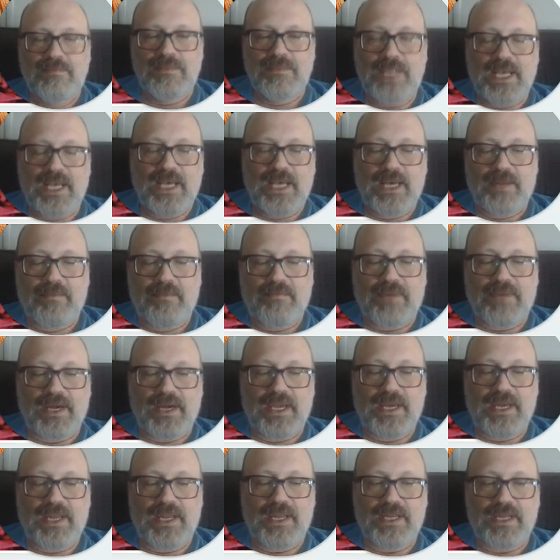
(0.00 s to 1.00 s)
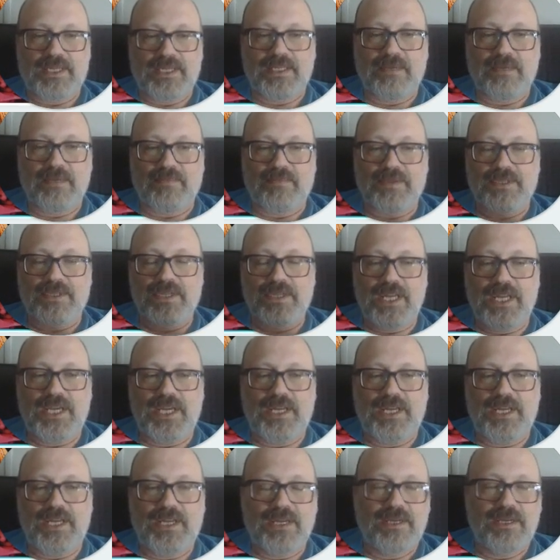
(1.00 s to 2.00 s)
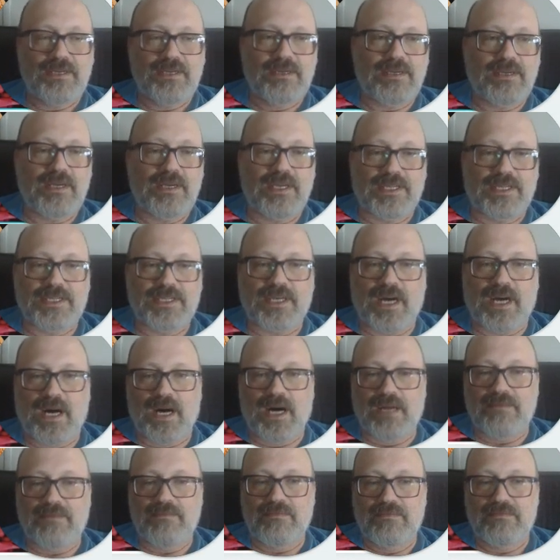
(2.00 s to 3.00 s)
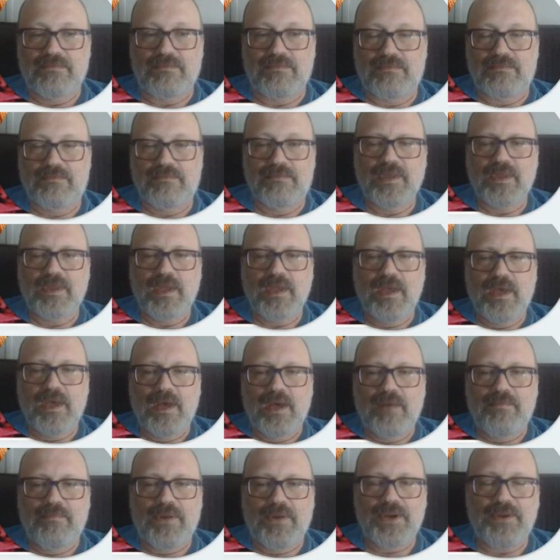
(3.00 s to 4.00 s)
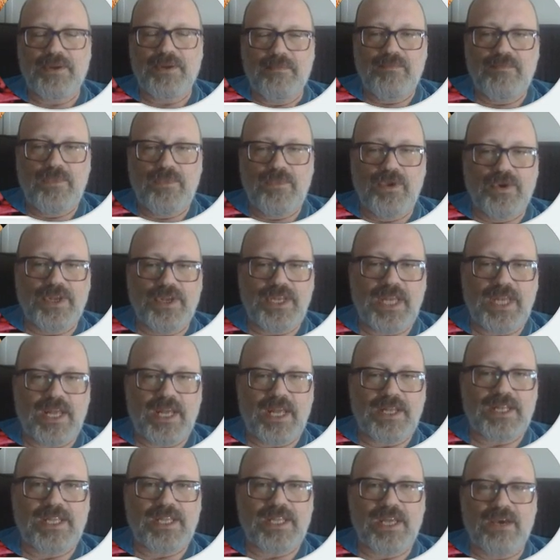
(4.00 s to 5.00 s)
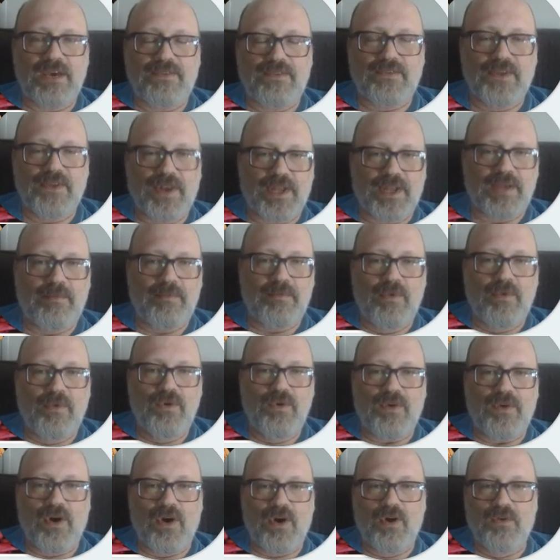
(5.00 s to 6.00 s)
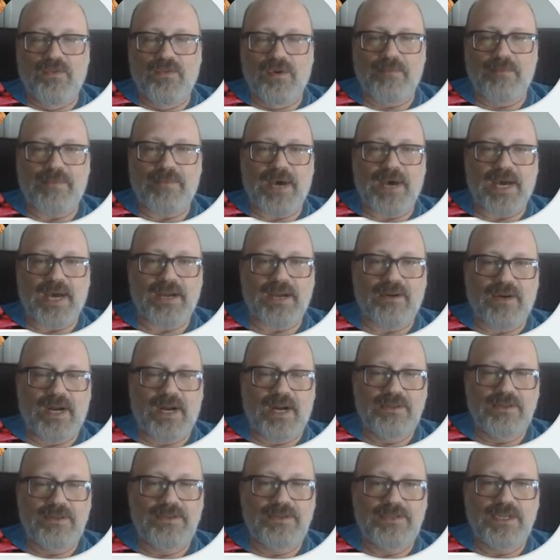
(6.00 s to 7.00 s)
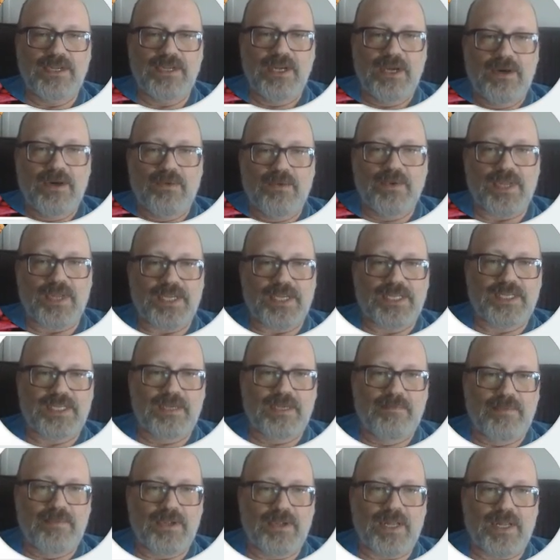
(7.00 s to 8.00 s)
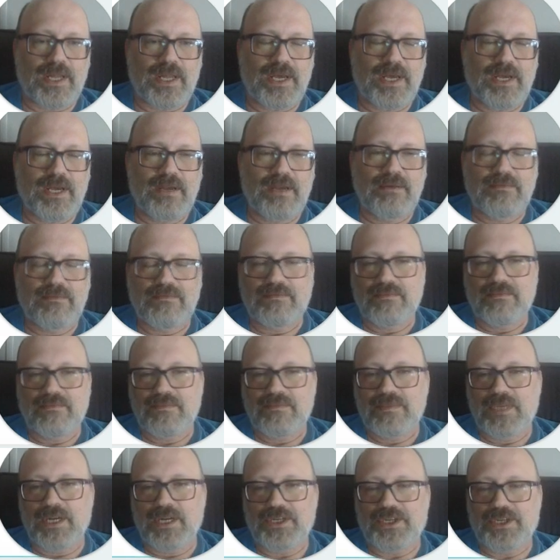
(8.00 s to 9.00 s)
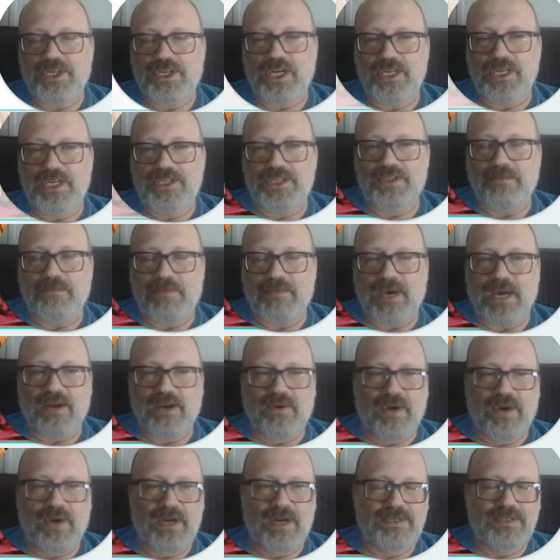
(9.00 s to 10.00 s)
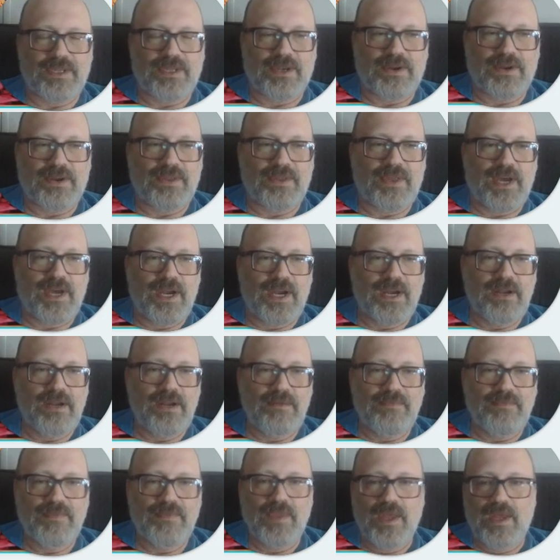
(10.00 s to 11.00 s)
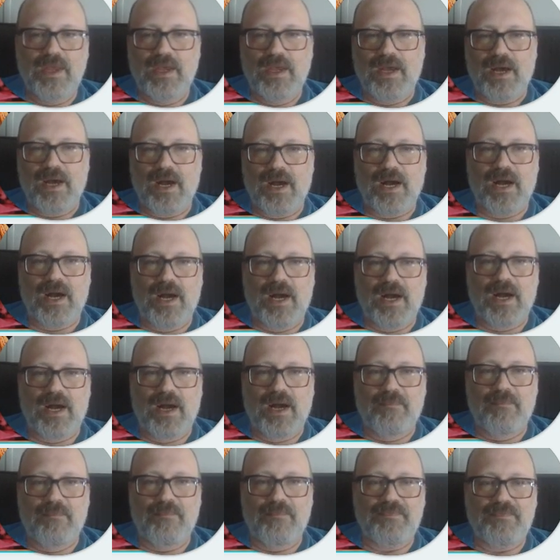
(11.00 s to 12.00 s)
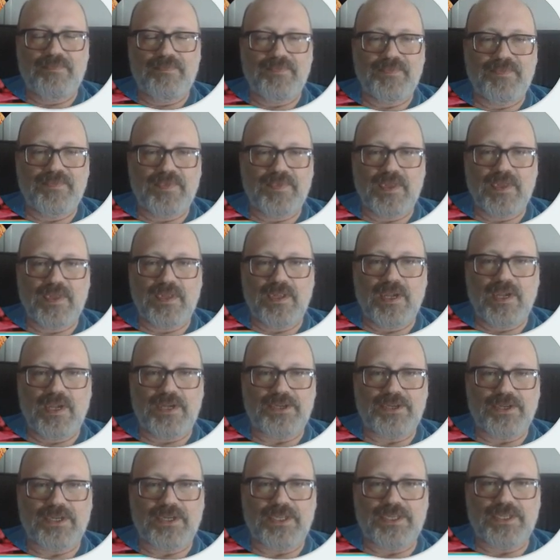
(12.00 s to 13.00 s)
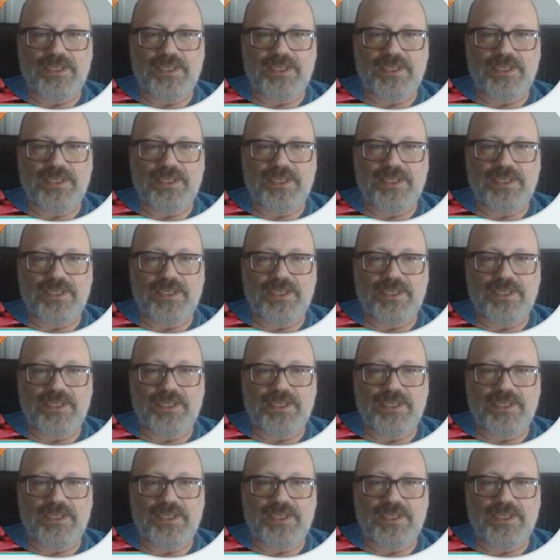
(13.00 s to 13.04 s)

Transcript: And by hitting a simple delete, it's gone. But you can definitely move over backgrounds with a simple click and change the backgrounds that are there. Um, as you can